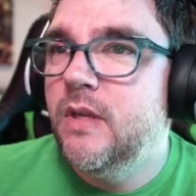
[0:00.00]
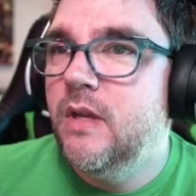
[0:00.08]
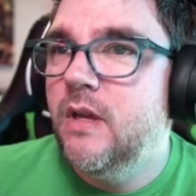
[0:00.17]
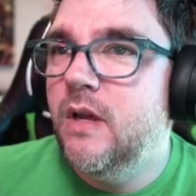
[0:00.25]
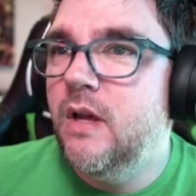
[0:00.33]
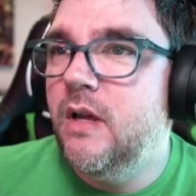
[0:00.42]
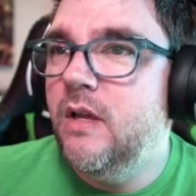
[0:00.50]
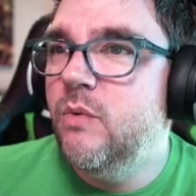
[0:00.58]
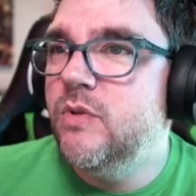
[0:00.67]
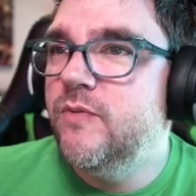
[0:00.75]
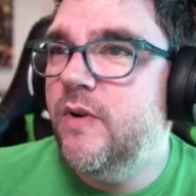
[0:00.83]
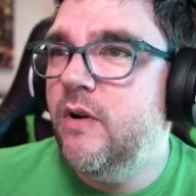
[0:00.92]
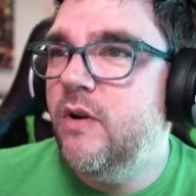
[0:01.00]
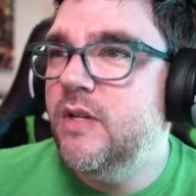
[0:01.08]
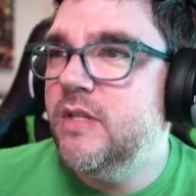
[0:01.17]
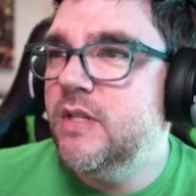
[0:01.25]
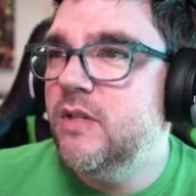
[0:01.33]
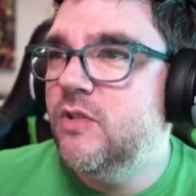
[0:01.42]
Uh, it was very
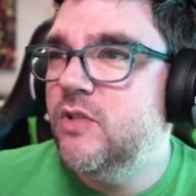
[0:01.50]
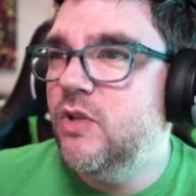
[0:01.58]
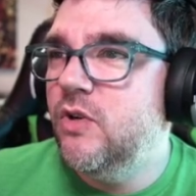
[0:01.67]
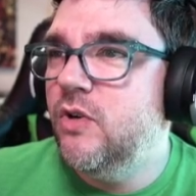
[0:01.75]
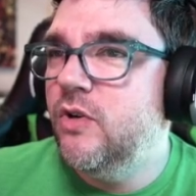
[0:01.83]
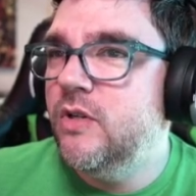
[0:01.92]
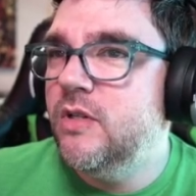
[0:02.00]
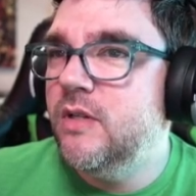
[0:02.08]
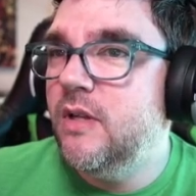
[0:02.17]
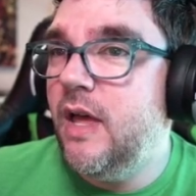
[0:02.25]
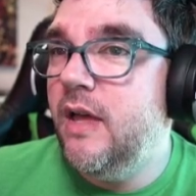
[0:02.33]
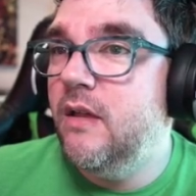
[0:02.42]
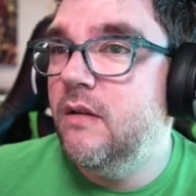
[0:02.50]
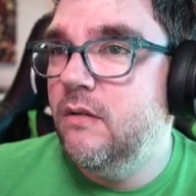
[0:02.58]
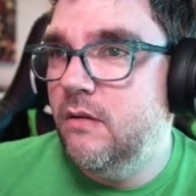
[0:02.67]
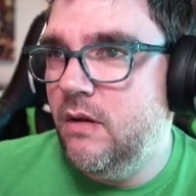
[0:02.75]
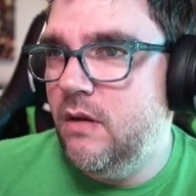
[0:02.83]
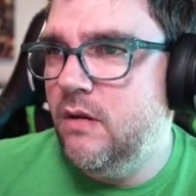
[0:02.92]
disconcerted.
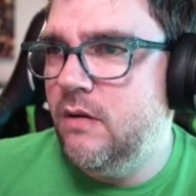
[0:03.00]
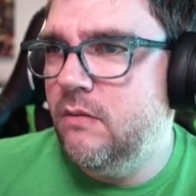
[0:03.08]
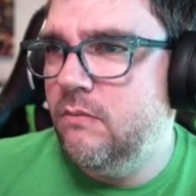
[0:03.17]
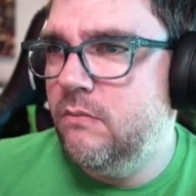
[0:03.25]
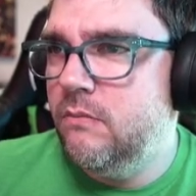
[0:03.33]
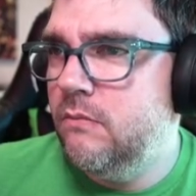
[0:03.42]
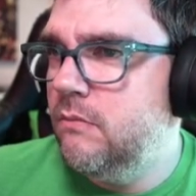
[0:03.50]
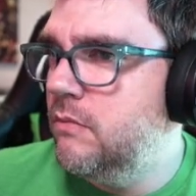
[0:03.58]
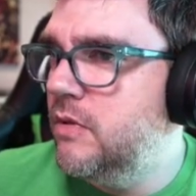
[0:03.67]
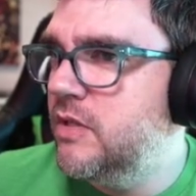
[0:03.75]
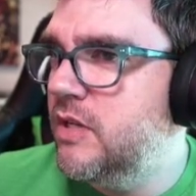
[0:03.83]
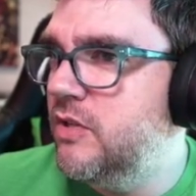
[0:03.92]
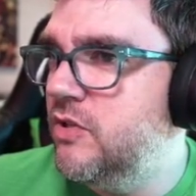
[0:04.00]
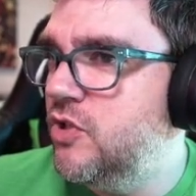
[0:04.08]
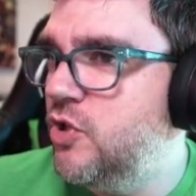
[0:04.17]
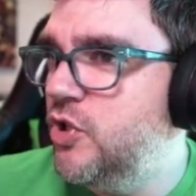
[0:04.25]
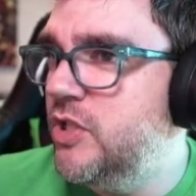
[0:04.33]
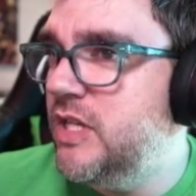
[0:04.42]
Uh,
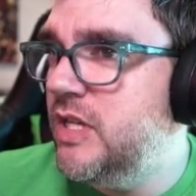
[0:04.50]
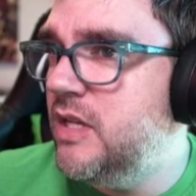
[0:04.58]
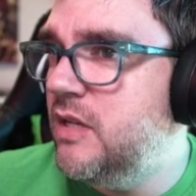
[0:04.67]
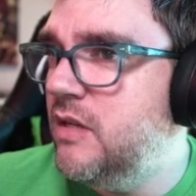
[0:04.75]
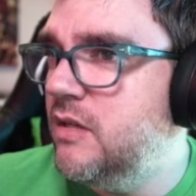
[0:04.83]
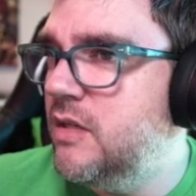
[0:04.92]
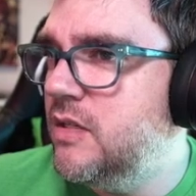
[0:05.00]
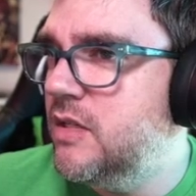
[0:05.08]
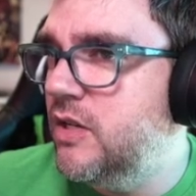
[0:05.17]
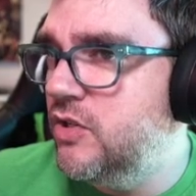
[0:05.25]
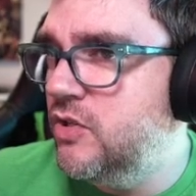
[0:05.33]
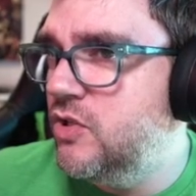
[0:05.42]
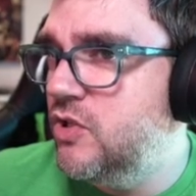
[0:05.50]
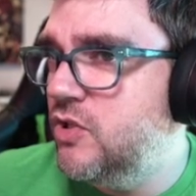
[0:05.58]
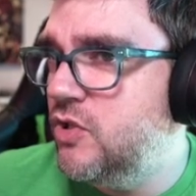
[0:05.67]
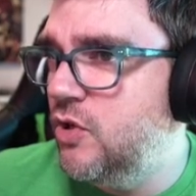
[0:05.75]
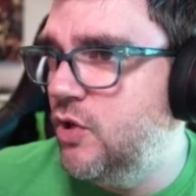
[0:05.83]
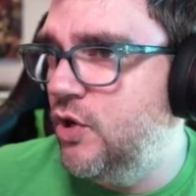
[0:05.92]
disconcerting,
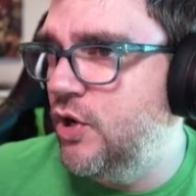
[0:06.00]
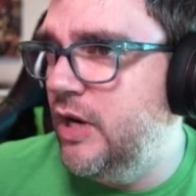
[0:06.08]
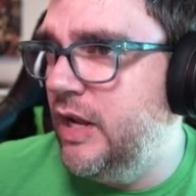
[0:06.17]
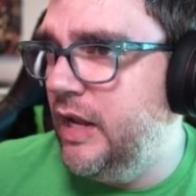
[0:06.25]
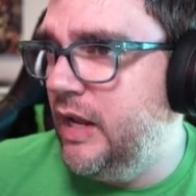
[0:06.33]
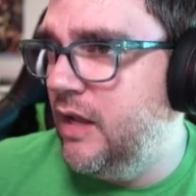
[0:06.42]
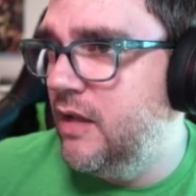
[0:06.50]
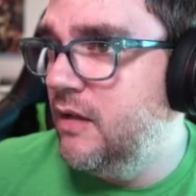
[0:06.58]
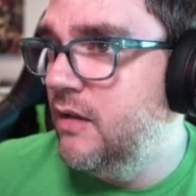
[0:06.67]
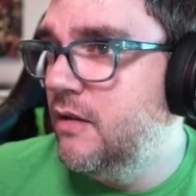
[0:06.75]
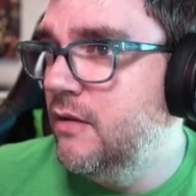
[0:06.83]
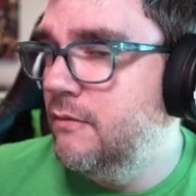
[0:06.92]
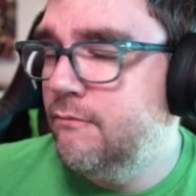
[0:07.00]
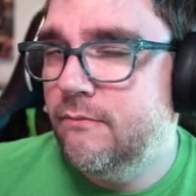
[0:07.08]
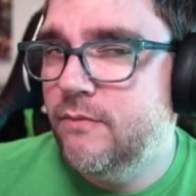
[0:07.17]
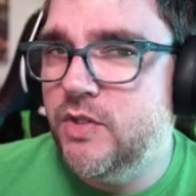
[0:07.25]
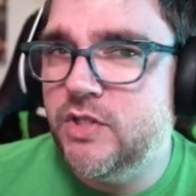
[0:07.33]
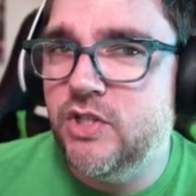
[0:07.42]
disconcerting,
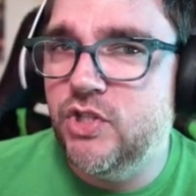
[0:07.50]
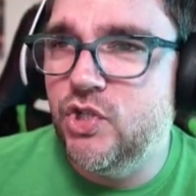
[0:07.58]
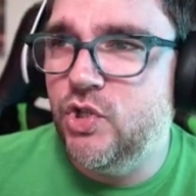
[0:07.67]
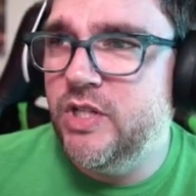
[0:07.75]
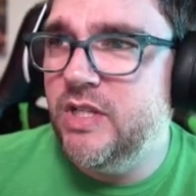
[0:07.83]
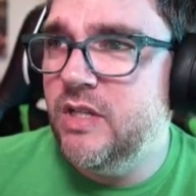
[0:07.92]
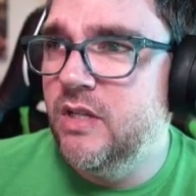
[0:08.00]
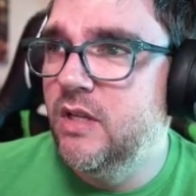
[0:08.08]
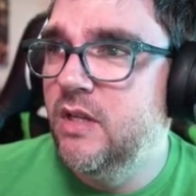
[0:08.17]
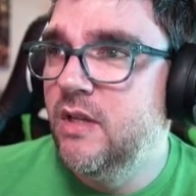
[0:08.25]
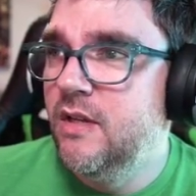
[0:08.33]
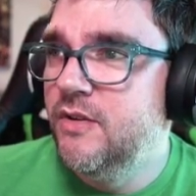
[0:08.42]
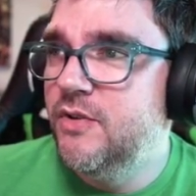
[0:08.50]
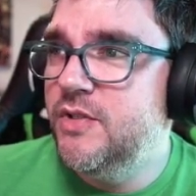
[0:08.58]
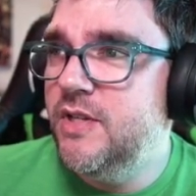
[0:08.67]
disconcerting, to see